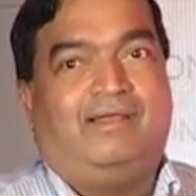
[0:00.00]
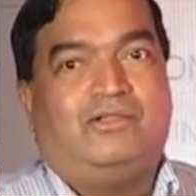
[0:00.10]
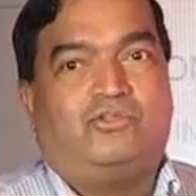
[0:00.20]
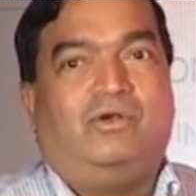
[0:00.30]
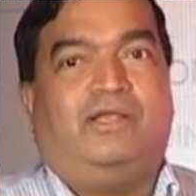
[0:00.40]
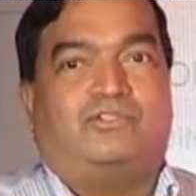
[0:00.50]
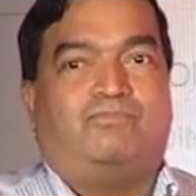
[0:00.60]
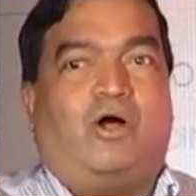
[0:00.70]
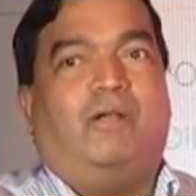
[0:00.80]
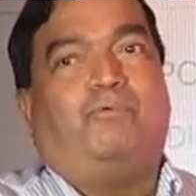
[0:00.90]
So only a
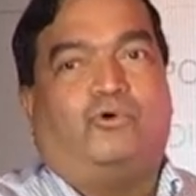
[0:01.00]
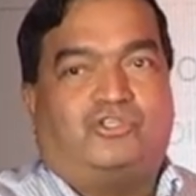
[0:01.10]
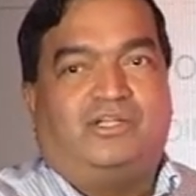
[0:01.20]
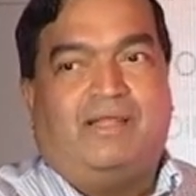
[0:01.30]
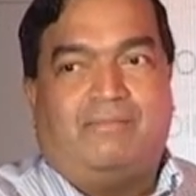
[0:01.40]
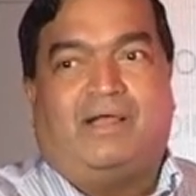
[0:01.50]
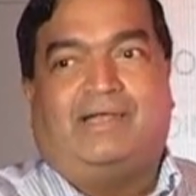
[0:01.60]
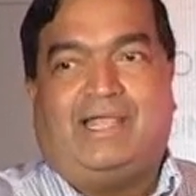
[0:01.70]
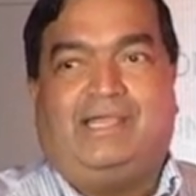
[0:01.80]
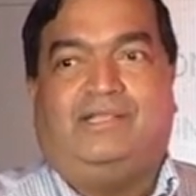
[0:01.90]
small portion of them are
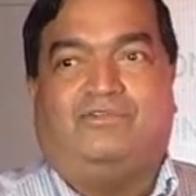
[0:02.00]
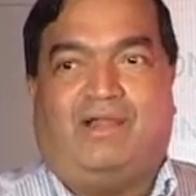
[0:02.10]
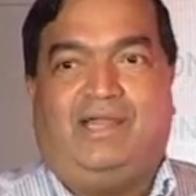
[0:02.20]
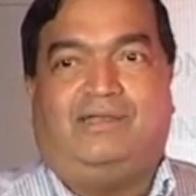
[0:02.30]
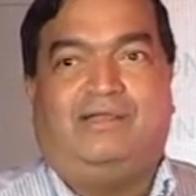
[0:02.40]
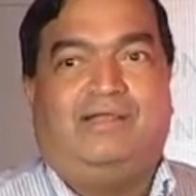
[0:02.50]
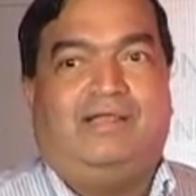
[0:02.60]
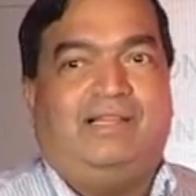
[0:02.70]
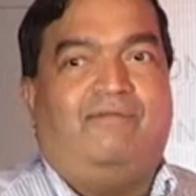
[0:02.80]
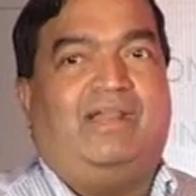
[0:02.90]
techies, right?
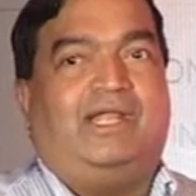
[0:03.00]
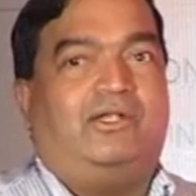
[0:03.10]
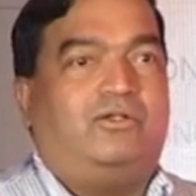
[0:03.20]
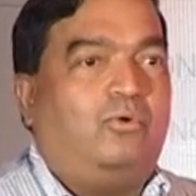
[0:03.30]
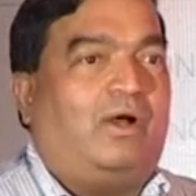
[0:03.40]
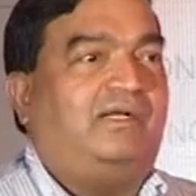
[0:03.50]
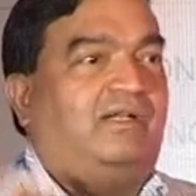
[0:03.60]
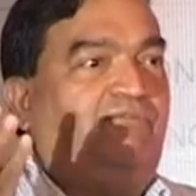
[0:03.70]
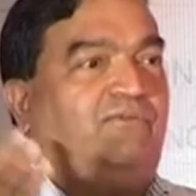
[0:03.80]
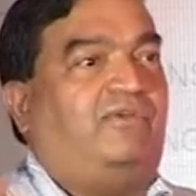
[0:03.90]
And they've taken
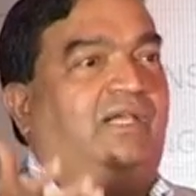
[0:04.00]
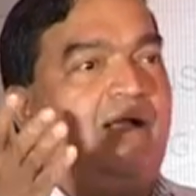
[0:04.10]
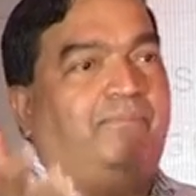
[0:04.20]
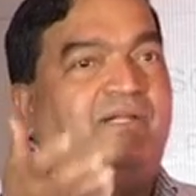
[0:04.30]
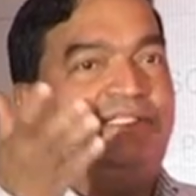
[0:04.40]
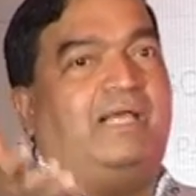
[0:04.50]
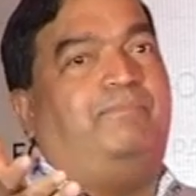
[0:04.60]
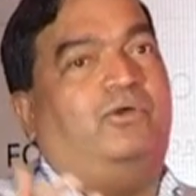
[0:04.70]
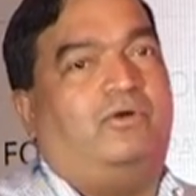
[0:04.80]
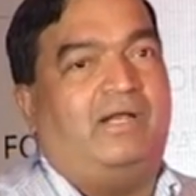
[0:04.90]
250 companies
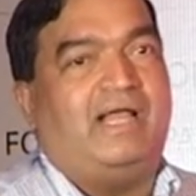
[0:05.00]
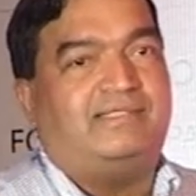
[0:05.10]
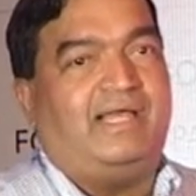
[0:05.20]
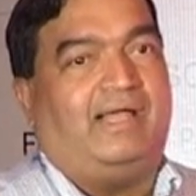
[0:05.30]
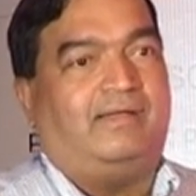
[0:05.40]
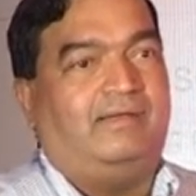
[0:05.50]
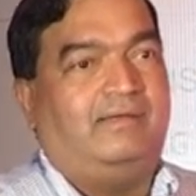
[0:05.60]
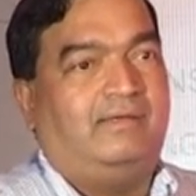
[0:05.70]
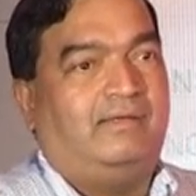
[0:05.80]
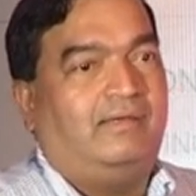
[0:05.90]
IPO on NASDAQ.
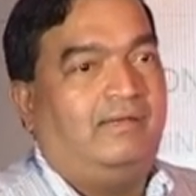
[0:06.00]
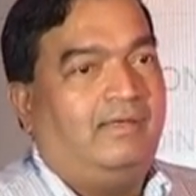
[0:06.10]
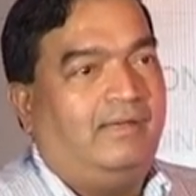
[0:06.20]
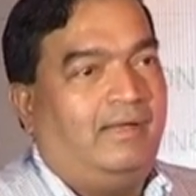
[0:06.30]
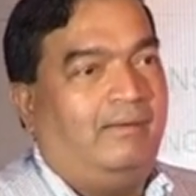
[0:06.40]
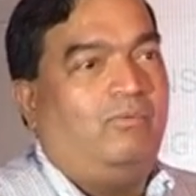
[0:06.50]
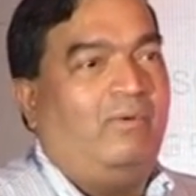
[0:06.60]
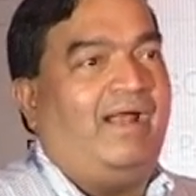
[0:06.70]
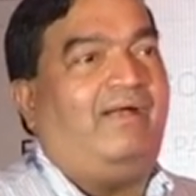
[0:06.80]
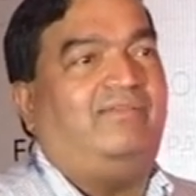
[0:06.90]
I mean,
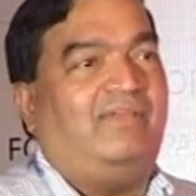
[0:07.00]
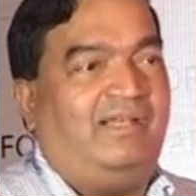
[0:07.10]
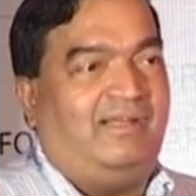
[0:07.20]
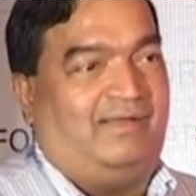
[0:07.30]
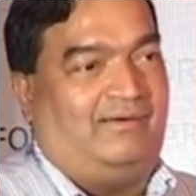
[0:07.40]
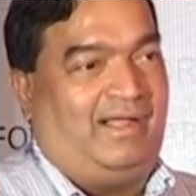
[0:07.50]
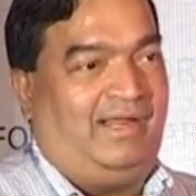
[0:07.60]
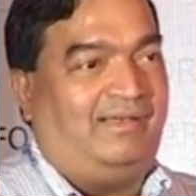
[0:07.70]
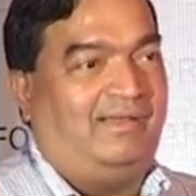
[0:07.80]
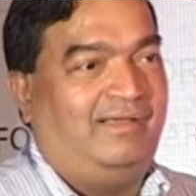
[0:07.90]
where is India,
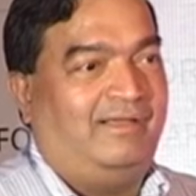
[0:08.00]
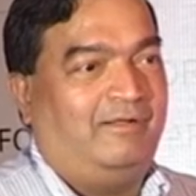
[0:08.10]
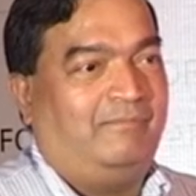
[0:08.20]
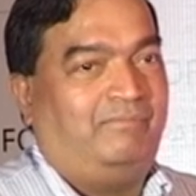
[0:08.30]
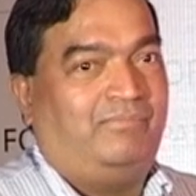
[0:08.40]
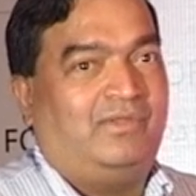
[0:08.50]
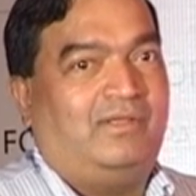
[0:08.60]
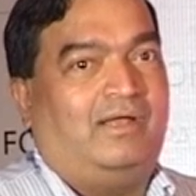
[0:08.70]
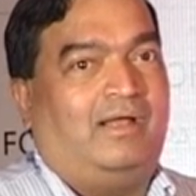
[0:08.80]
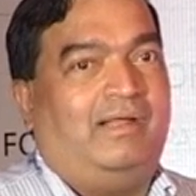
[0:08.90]
right?
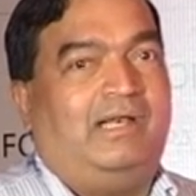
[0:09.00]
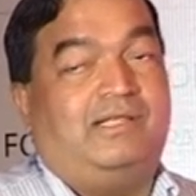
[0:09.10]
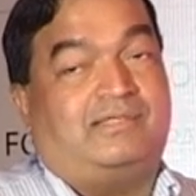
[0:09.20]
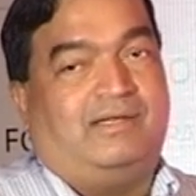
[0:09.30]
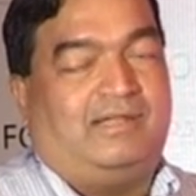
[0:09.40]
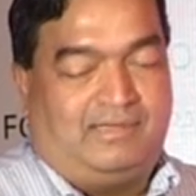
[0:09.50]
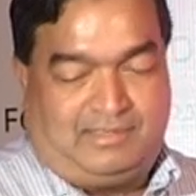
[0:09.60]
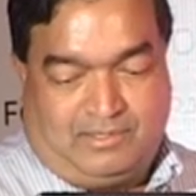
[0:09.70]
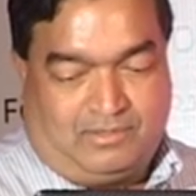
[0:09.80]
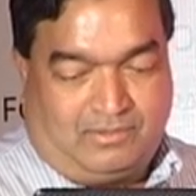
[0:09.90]
I mean, listen, and
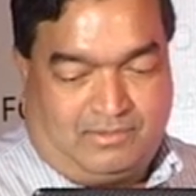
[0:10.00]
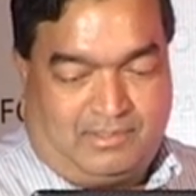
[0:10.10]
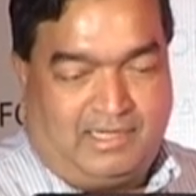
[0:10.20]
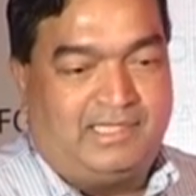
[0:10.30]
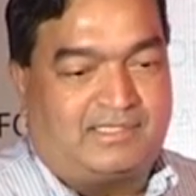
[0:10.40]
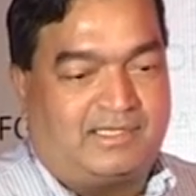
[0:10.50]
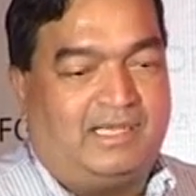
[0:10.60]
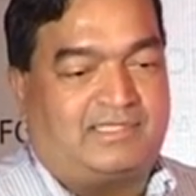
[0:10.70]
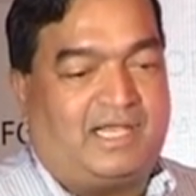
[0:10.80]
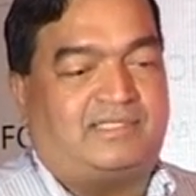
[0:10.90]
it's
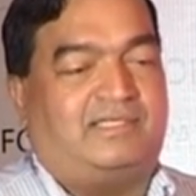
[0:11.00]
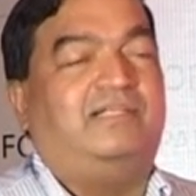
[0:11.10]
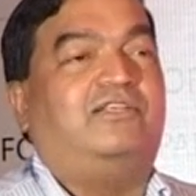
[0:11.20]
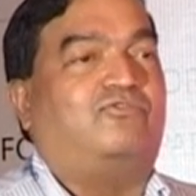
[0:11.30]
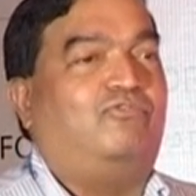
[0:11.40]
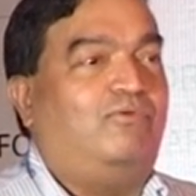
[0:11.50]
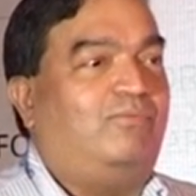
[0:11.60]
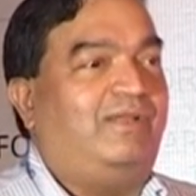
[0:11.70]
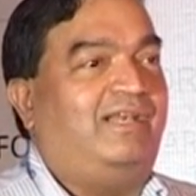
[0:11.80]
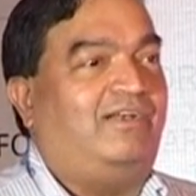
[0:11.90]
us in this room.
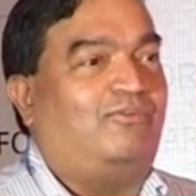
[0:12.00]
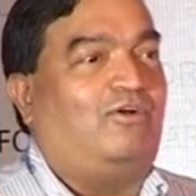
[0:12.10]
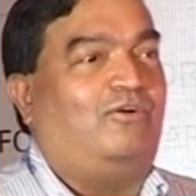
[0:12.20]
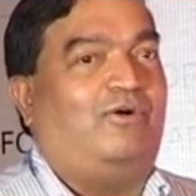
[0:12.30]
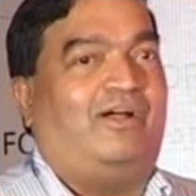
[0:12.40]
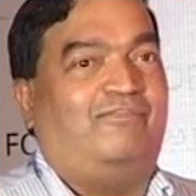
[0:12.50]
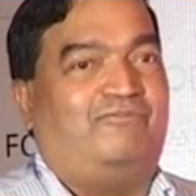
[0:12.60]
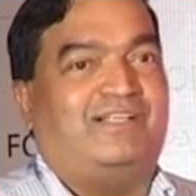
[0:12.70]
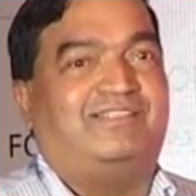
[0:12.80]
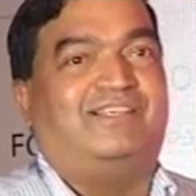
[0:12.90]
We need to all go out and
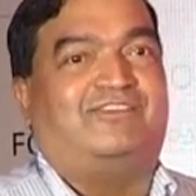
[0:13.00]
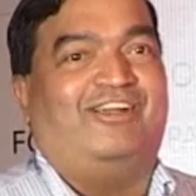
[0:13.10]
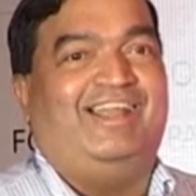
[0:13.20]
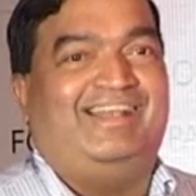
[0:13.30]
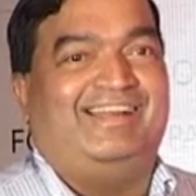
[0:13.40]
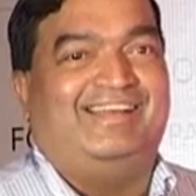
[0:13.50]
fix this, right?